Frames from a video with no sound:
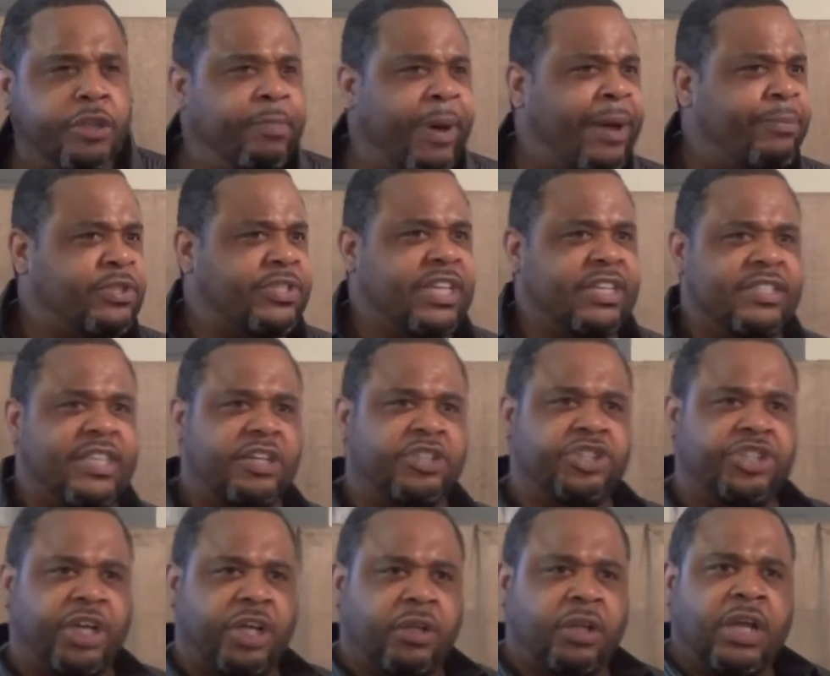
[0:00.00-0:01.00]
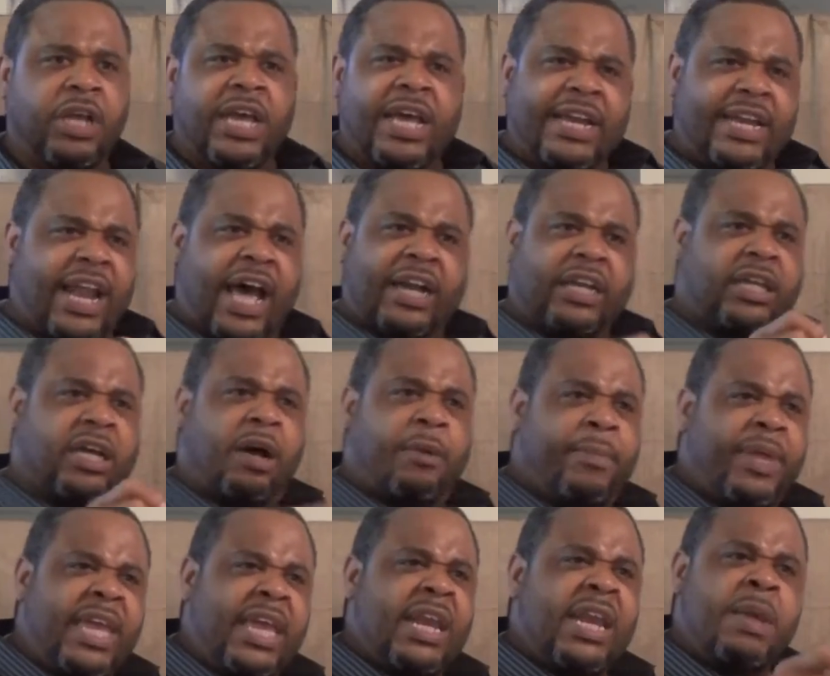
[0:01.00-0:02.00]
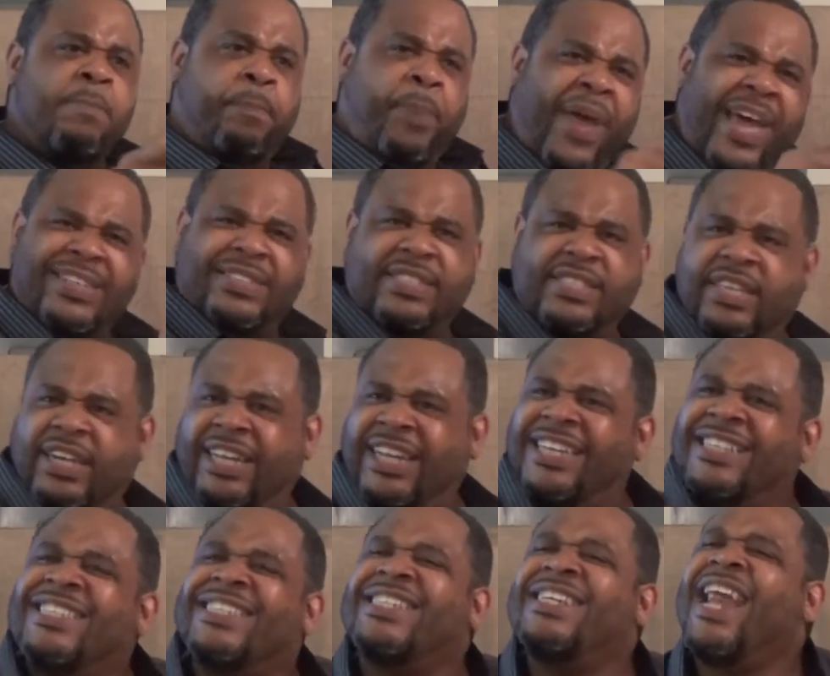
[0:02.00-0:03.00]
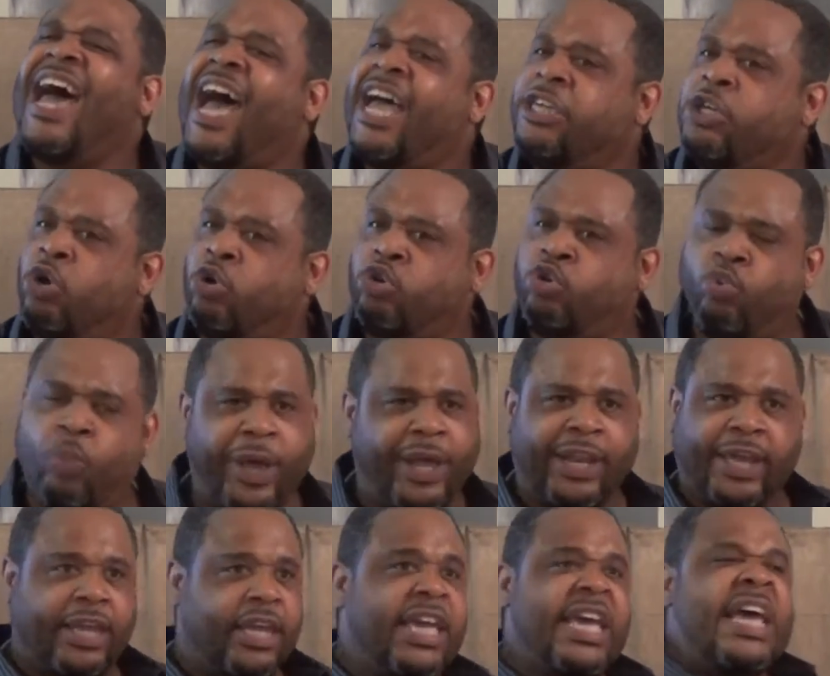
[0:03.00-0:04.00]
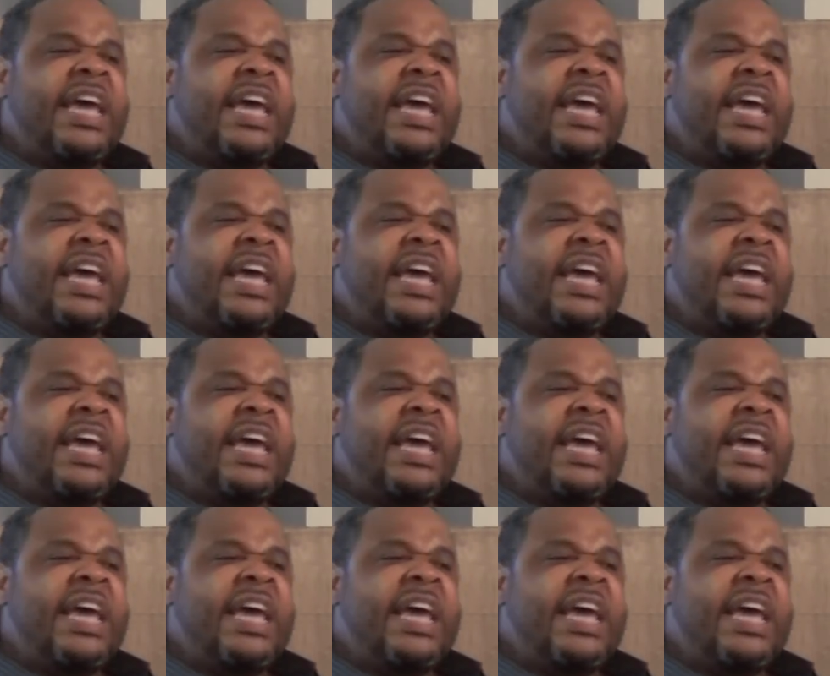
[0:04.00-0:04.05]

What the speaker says: The Bible says there shall not come any pestilence nigh your dwelling.